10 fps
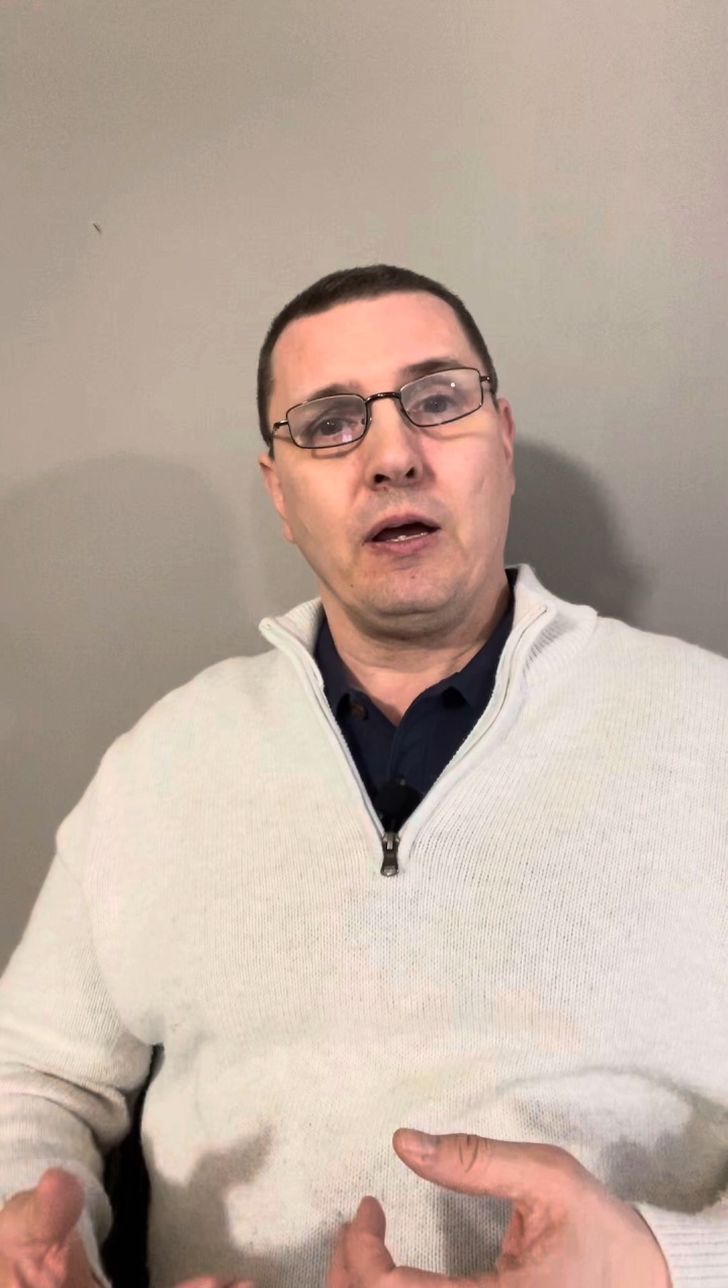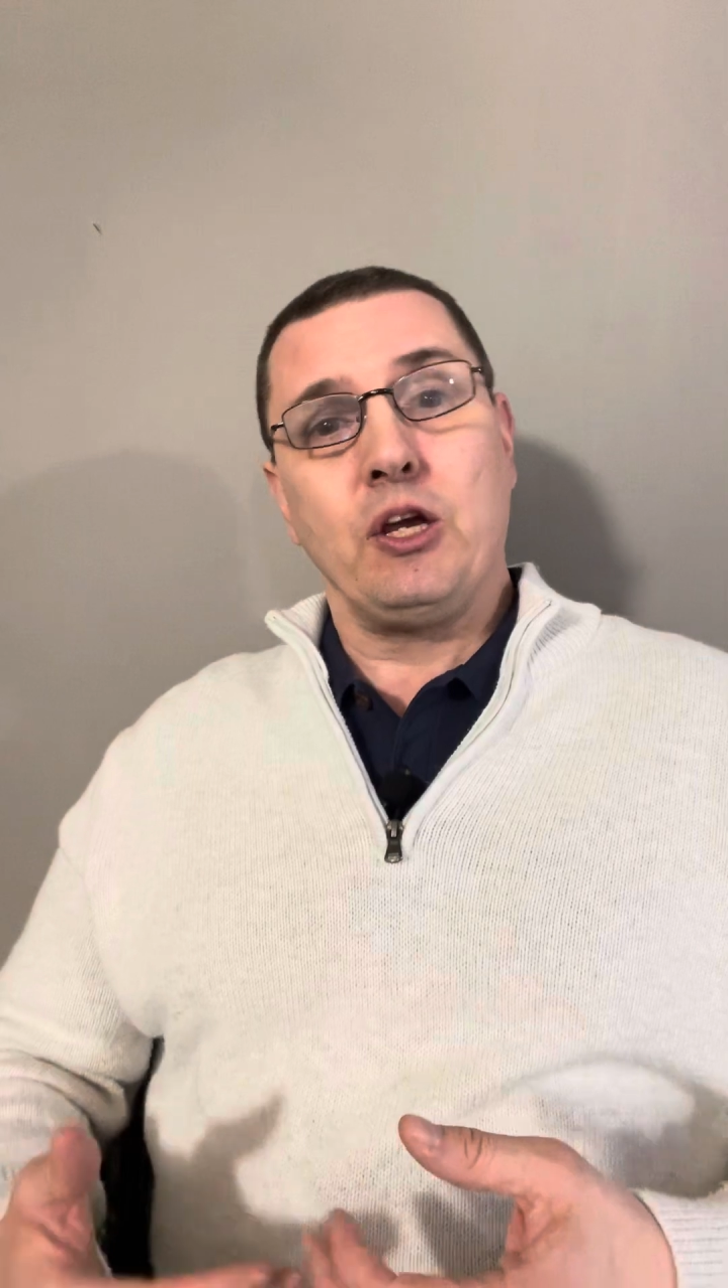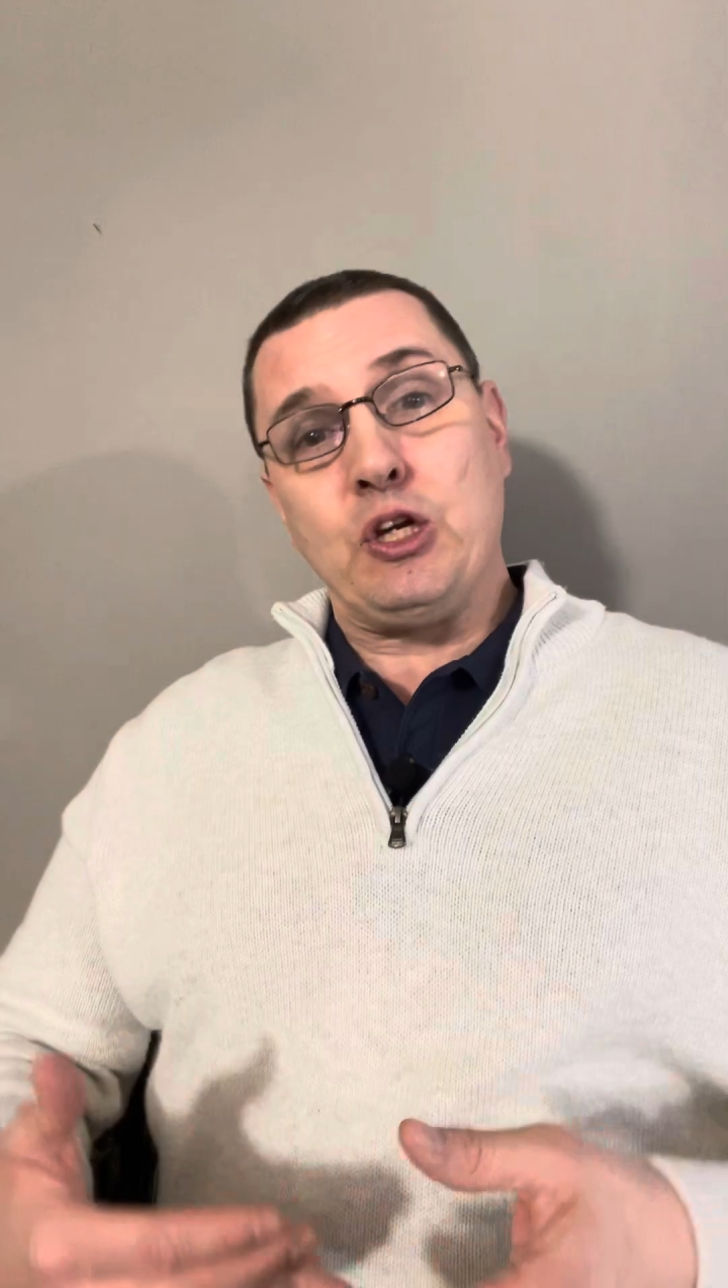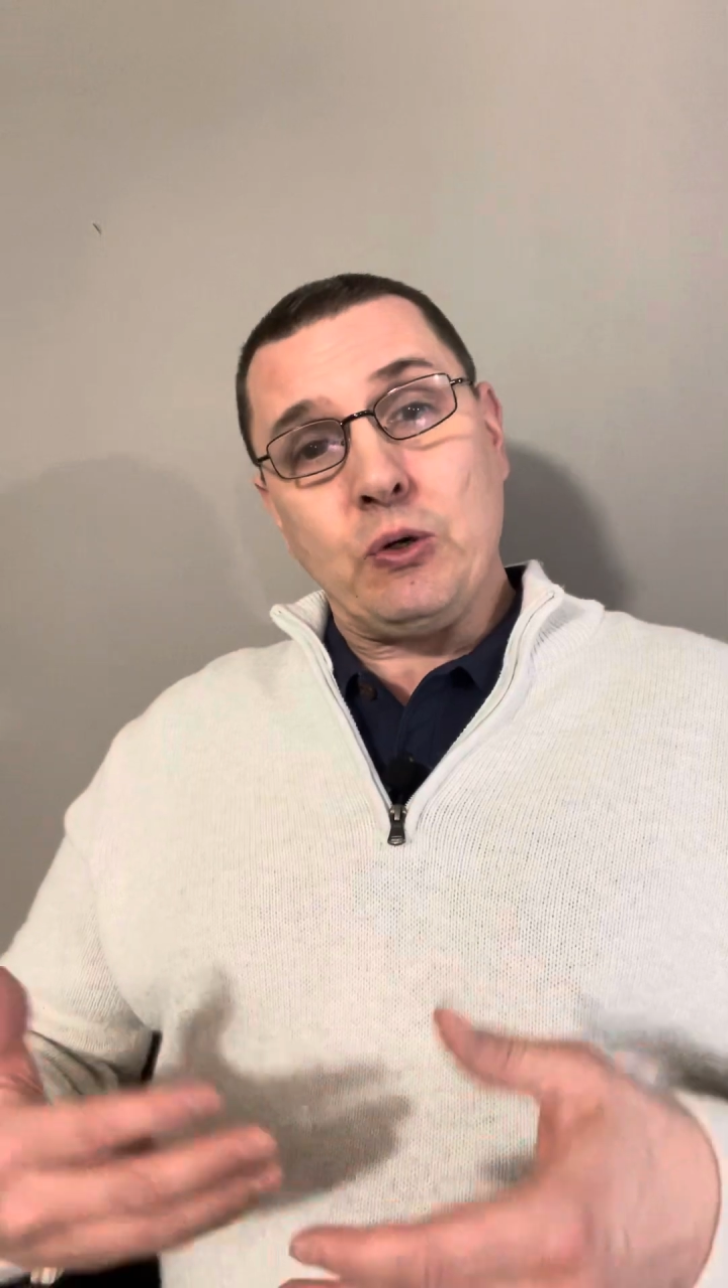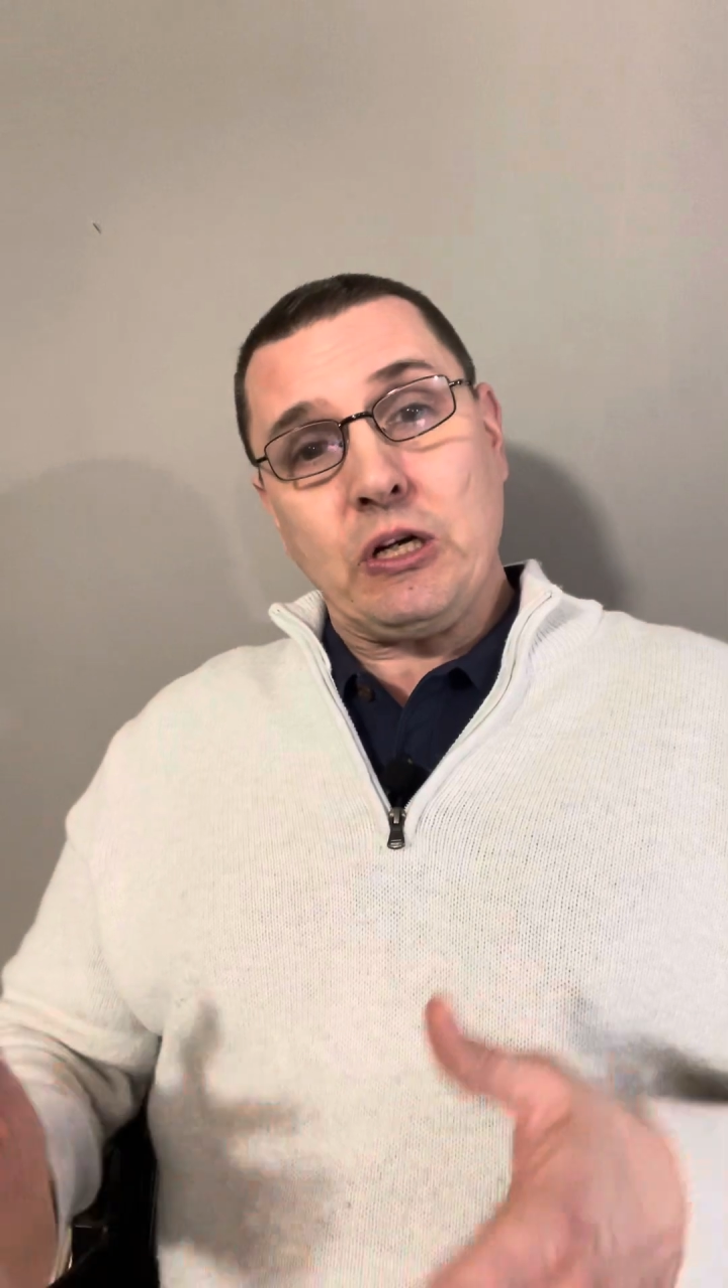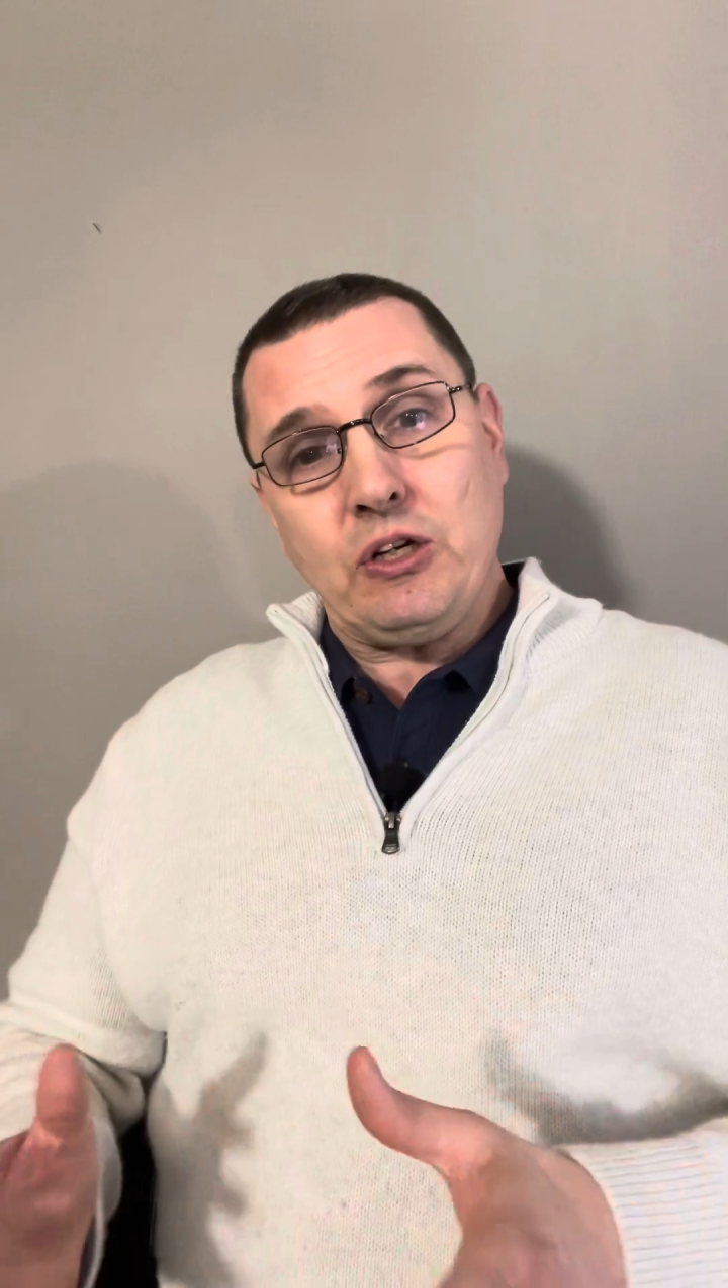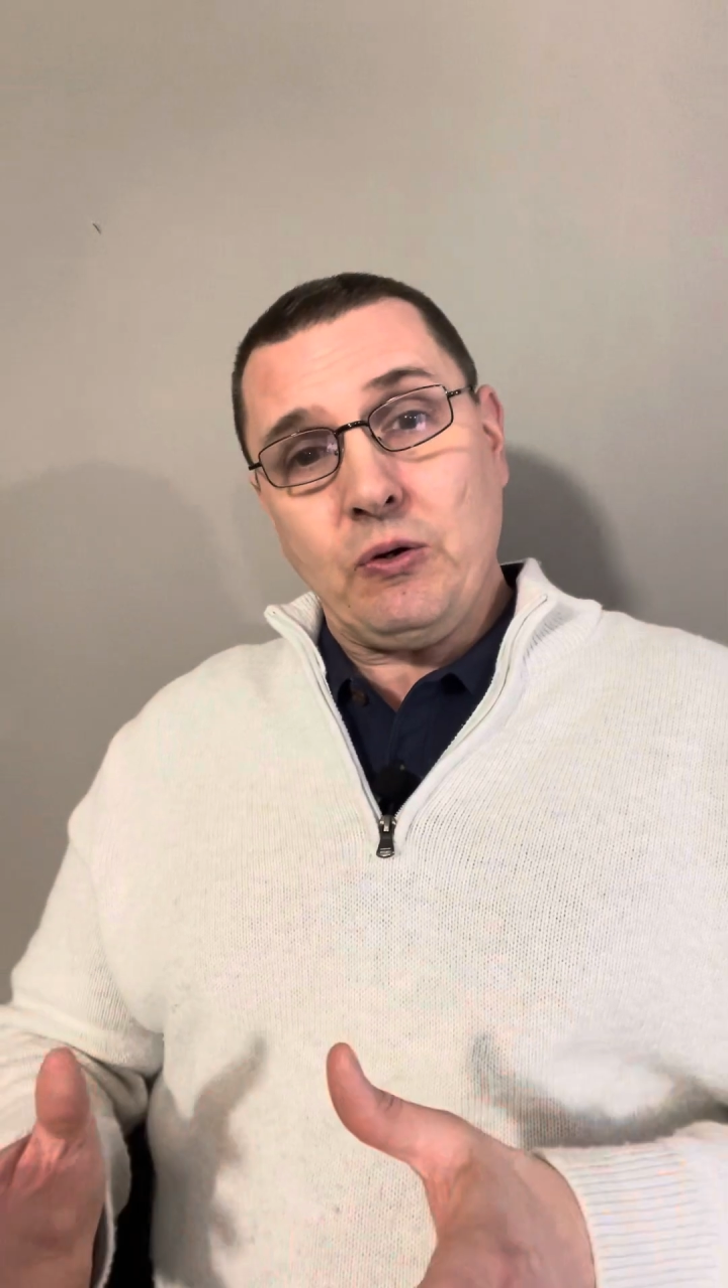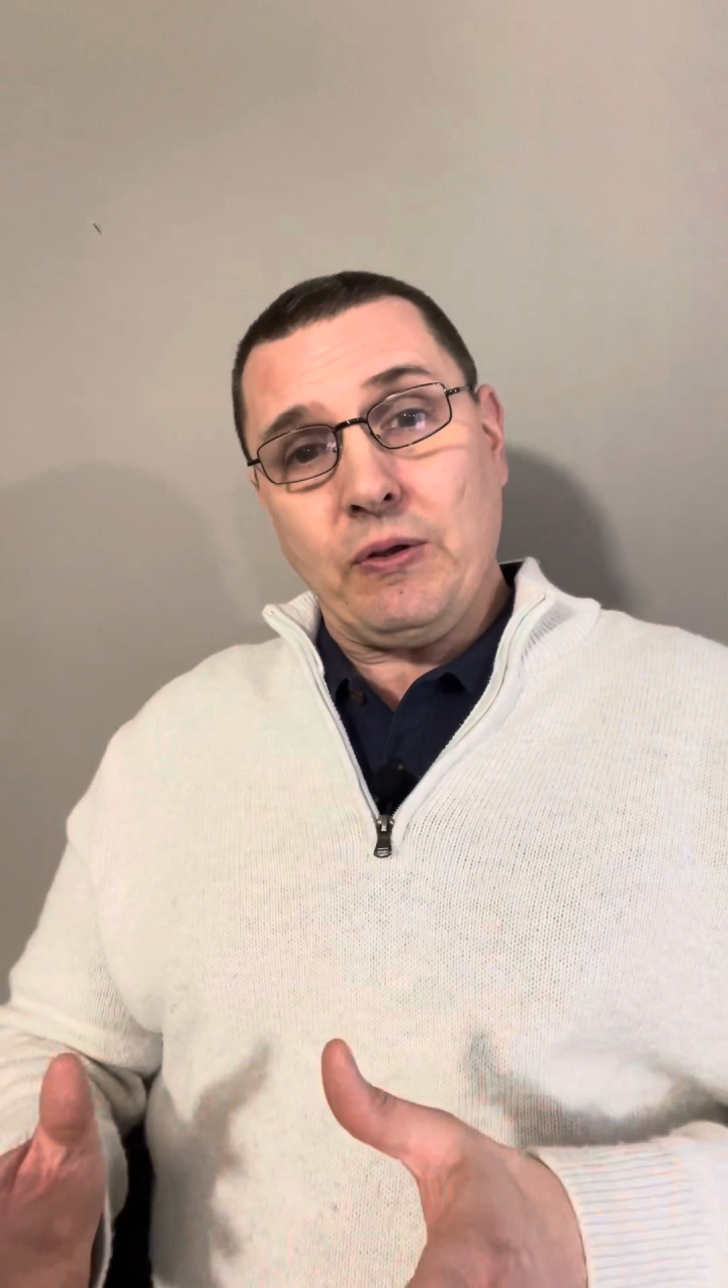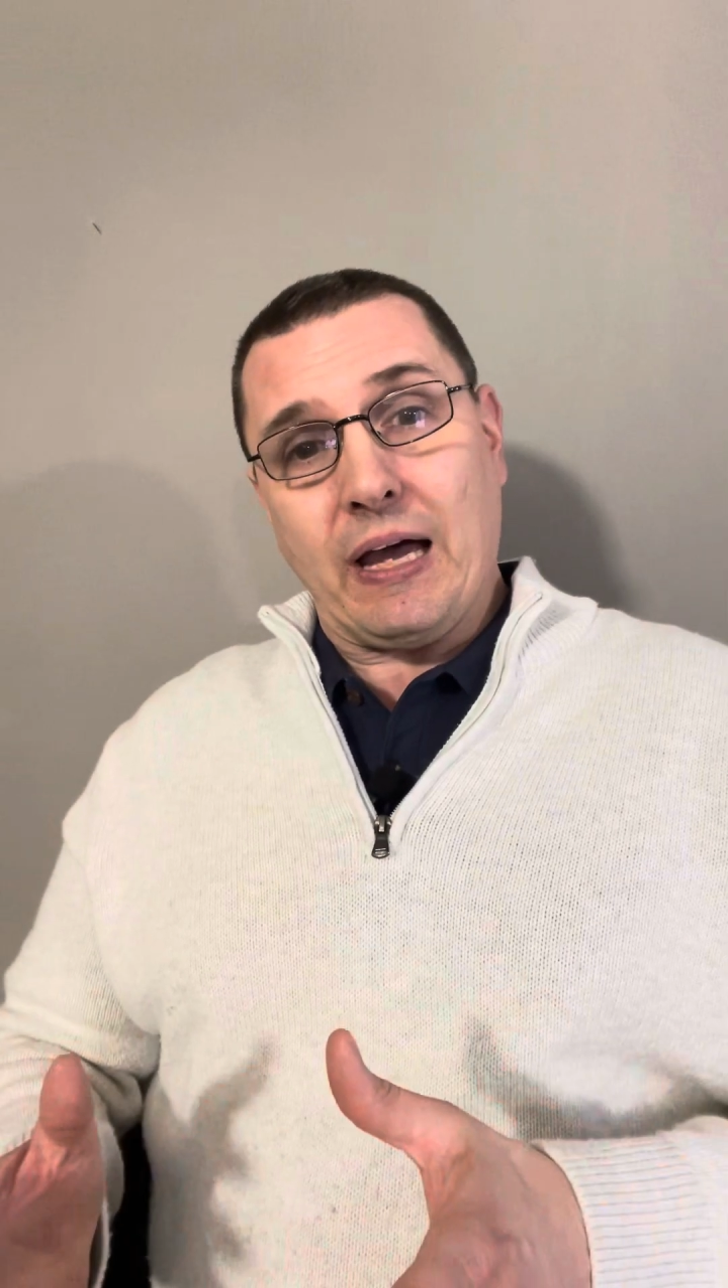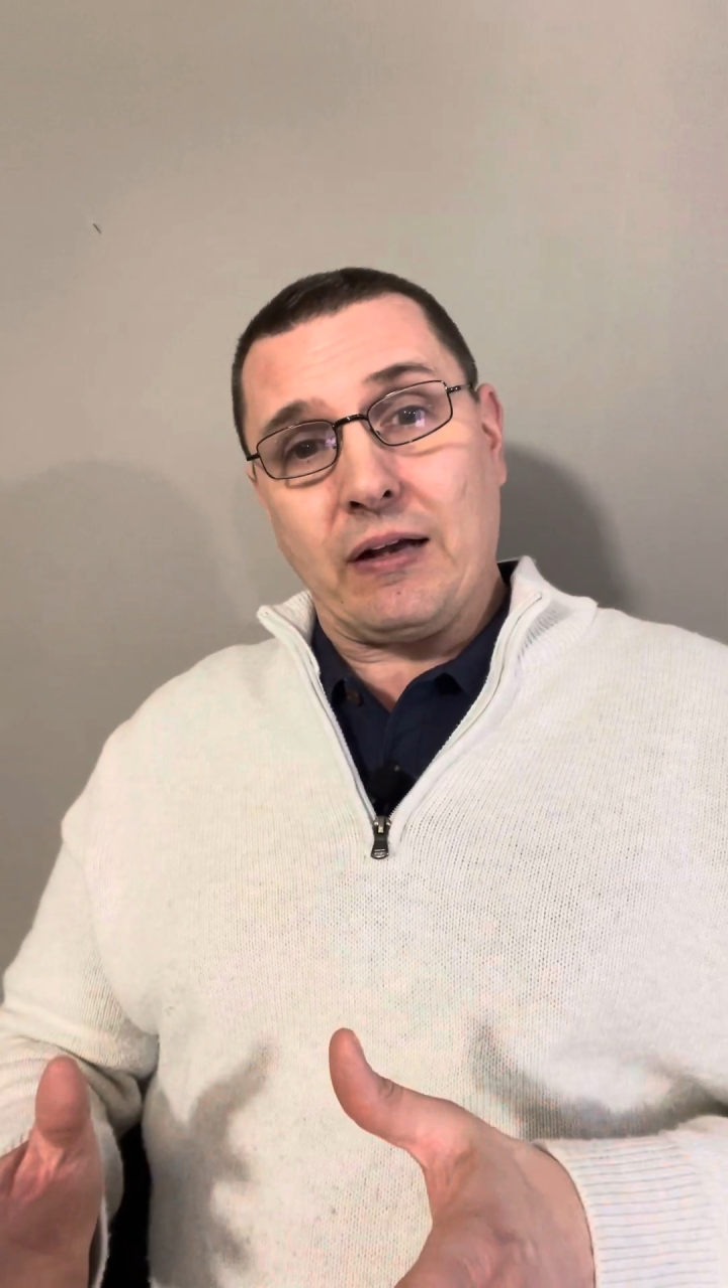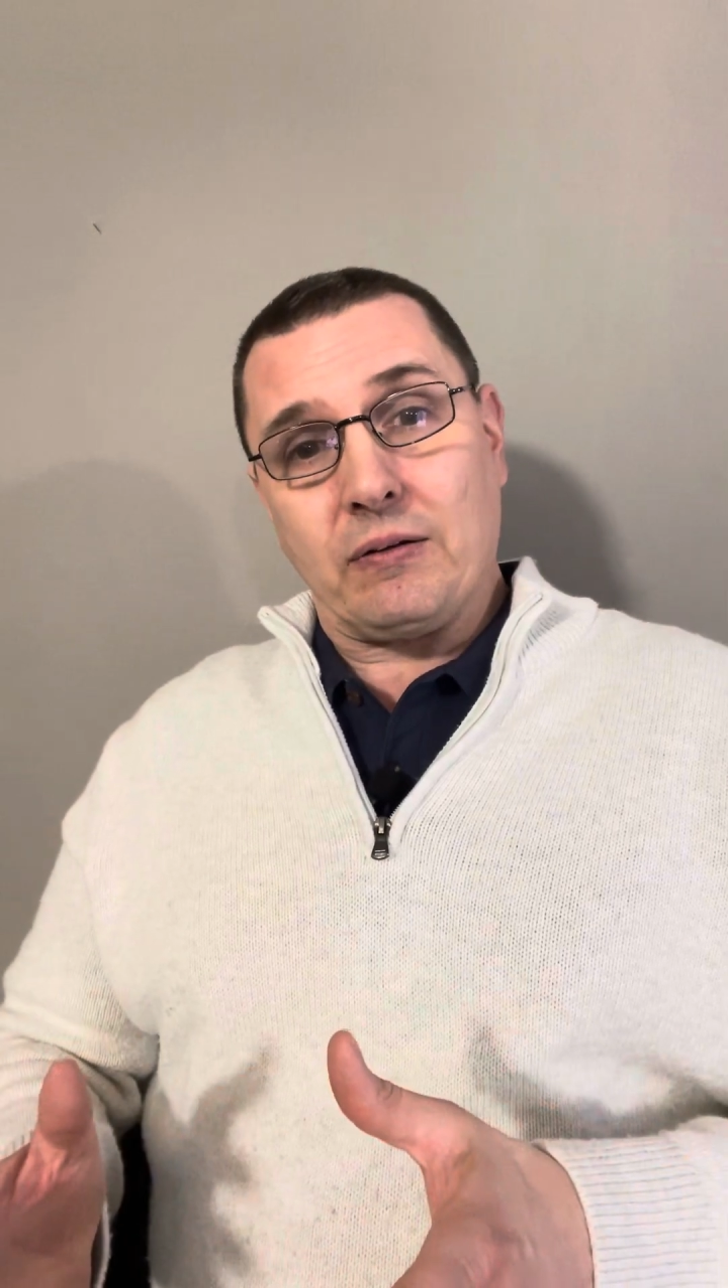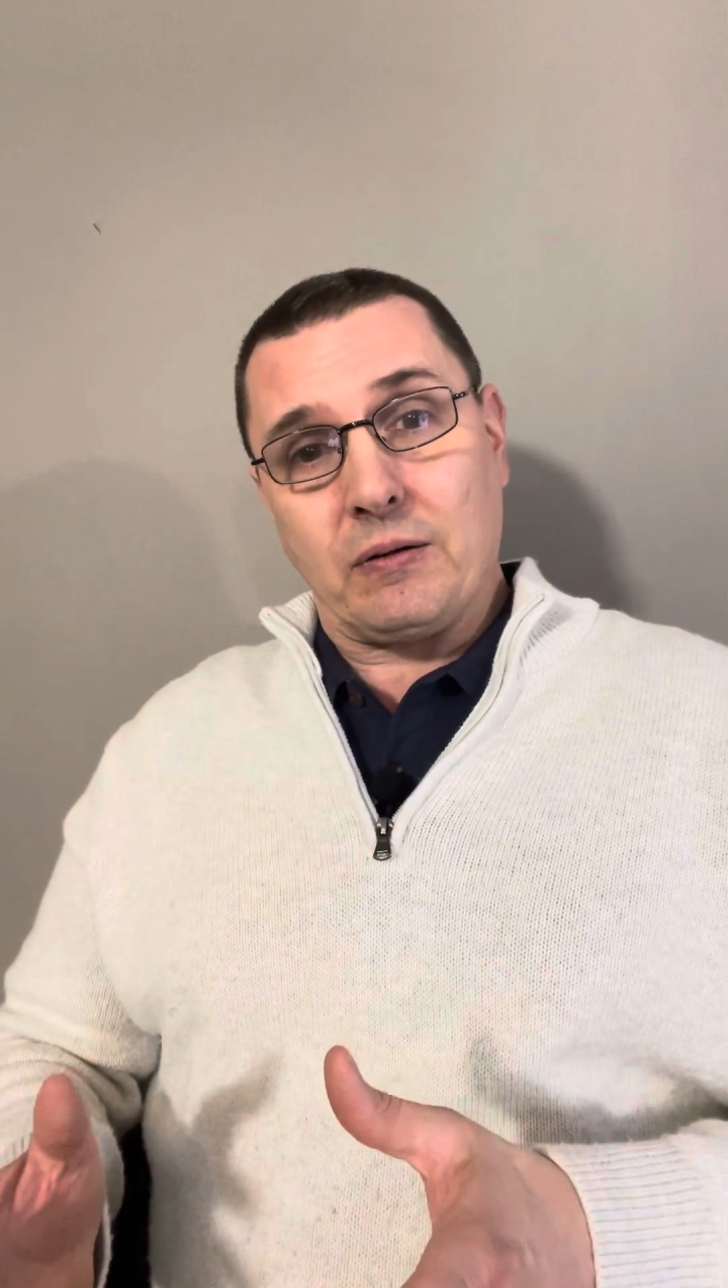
You can do that,